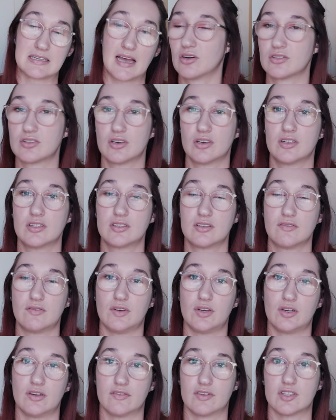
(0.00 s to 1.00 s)
alternative
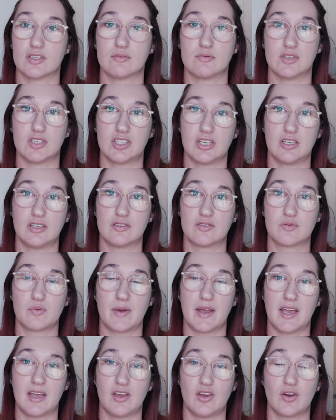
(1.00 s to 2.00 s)
universe machines
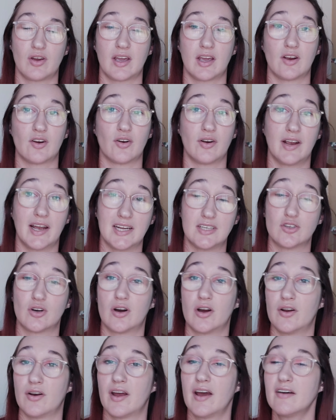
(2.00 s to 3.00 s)
where you can create your
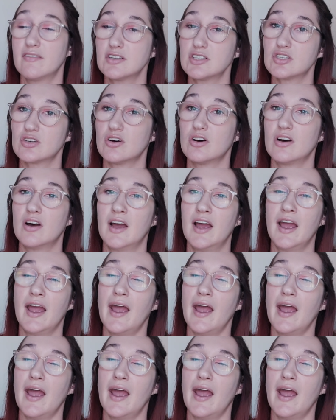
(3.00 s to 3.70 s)
own avatar